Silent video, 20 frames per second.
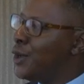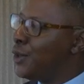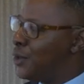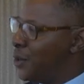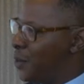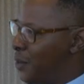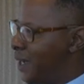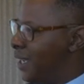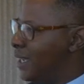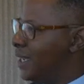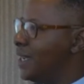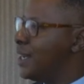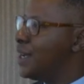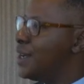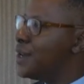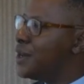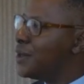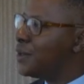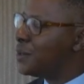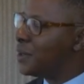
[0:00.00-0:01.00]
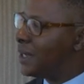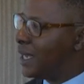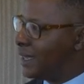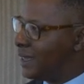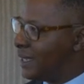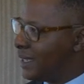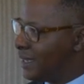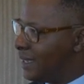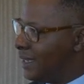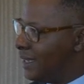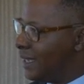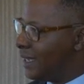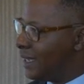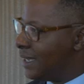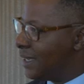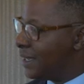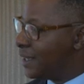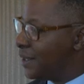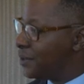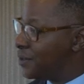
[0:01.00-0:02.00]
doing to get
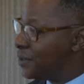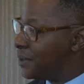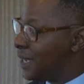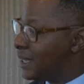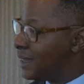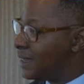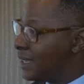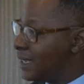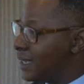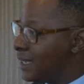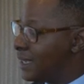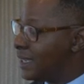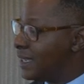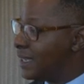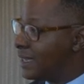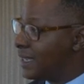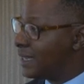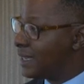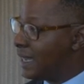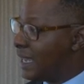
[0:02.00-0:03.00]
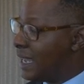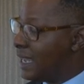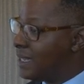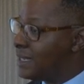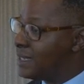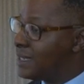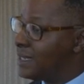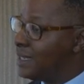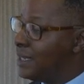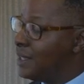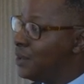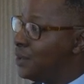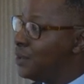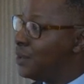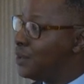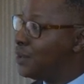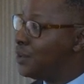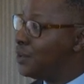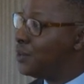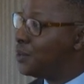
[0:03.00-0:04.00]
the clients
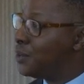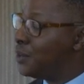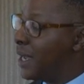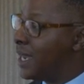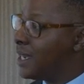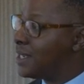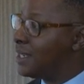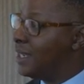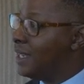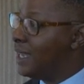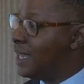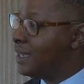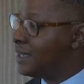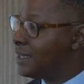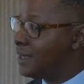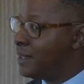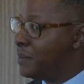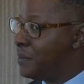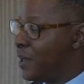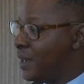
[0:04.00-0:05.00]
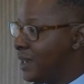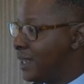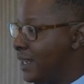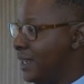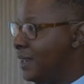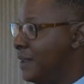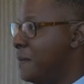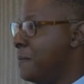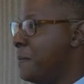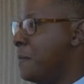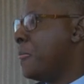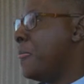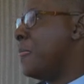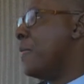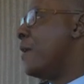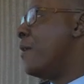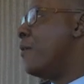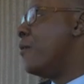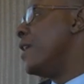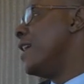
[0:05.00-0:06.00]
in to actually enter the market.
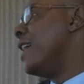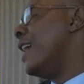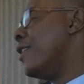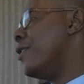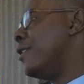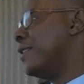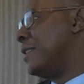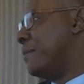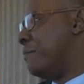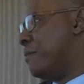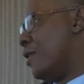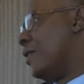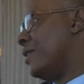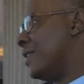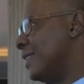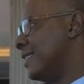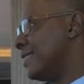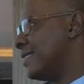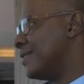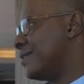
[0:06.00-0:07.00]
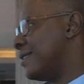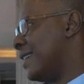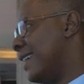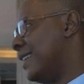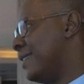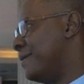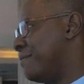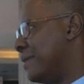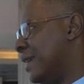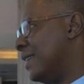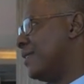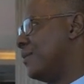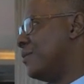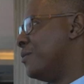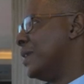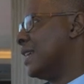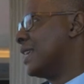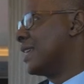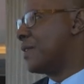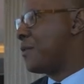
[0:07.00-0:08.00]
We are not the blockers, right? But
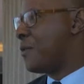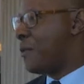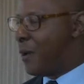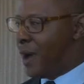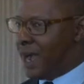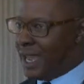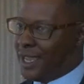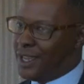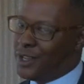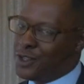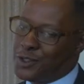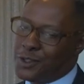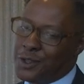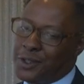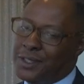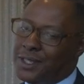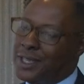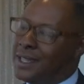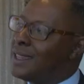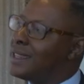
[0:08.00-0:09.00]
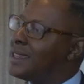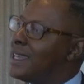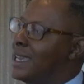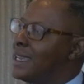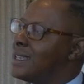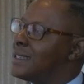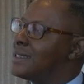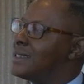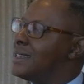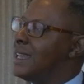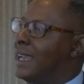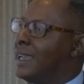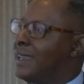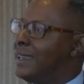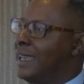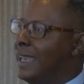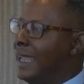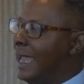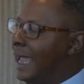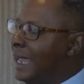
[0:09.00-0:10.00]
we require certain things,
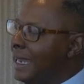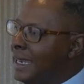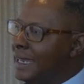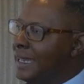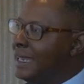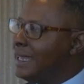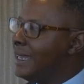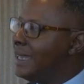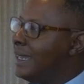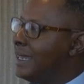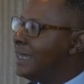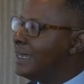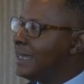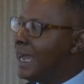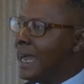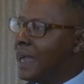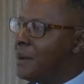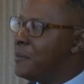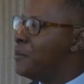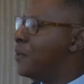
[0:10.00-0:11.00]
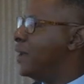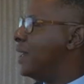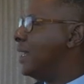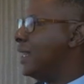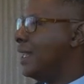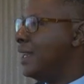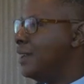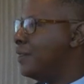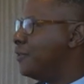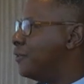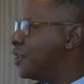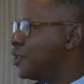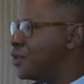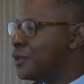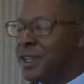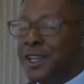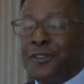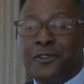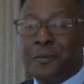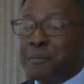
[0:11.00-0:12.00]
like any time when an
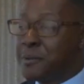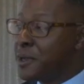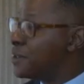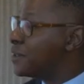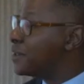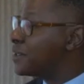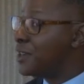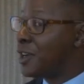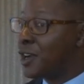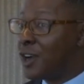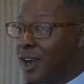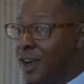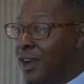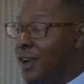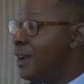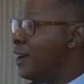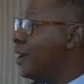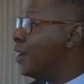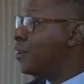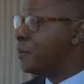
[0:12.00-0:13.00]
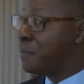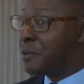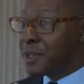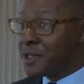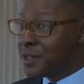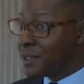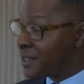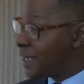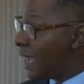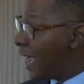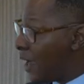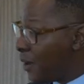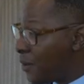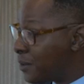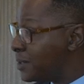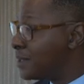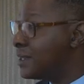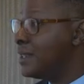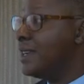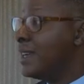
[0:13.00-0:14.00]
individual, if you purchase a car, you purchase a
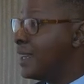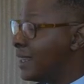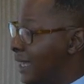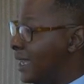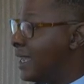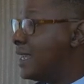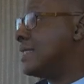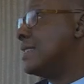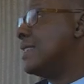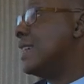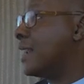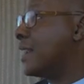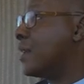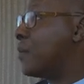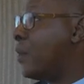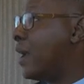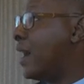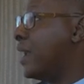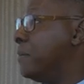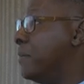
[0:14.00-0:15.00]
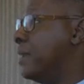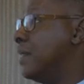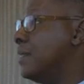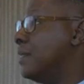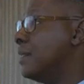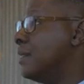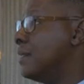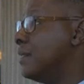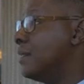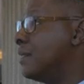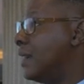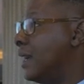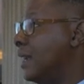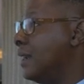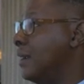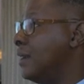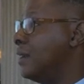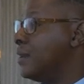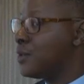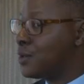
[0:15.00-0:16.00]
house, there is a requirement,
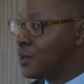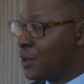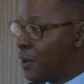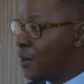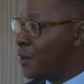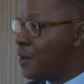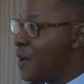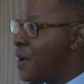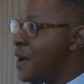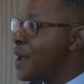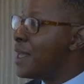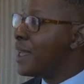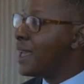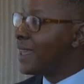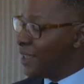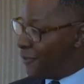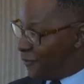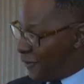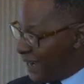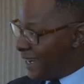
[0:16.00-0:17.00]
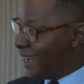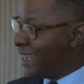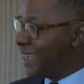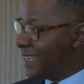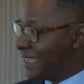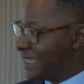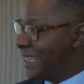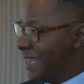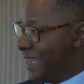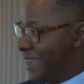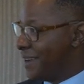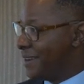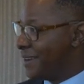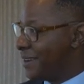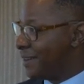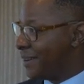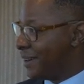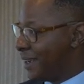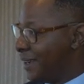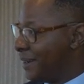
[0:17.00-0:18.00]
right? So the funding is there,
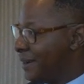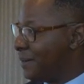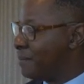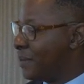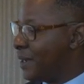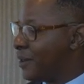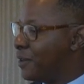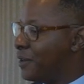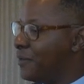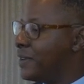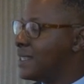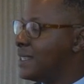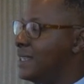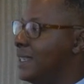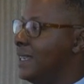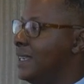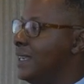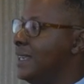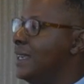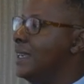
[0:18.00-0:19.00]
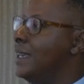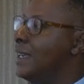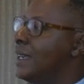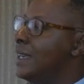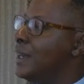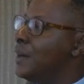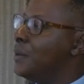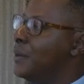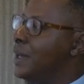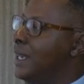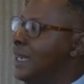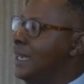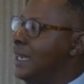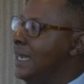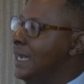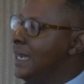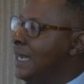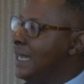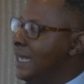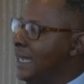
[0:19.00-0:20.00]
right? But obviously they
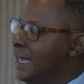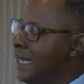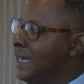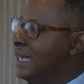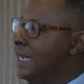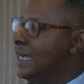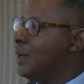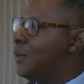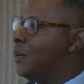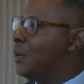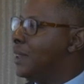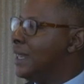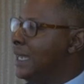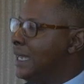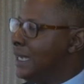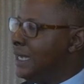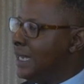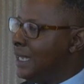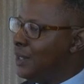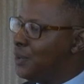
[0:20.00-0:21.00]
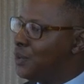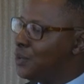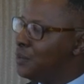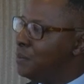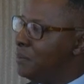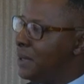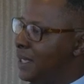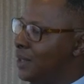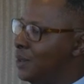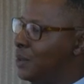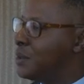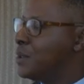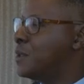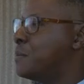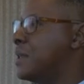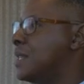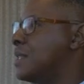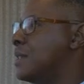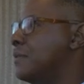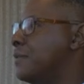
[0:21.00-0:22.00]
need to meet those
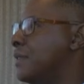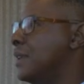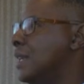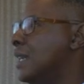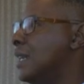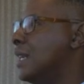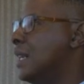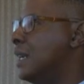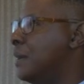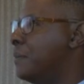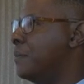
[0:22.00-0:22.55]
specific